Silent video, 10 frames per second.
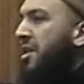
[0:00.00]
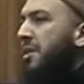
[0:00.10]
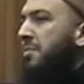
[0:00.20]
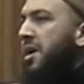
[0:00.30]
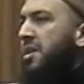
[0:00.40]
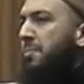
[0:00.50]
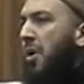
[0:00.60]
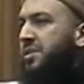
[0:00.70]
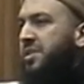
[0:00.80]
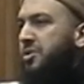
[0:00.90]
in the, in the
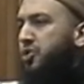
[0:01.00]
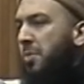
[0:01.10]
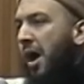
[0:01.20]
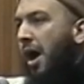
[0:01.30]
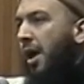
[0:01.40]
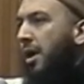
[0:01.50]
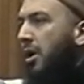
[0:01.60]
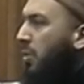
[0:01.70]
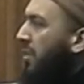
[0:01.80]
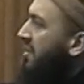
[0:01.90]
box in Jum'ah,
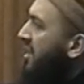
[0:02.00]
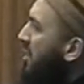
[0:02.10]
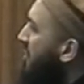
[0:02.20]
we think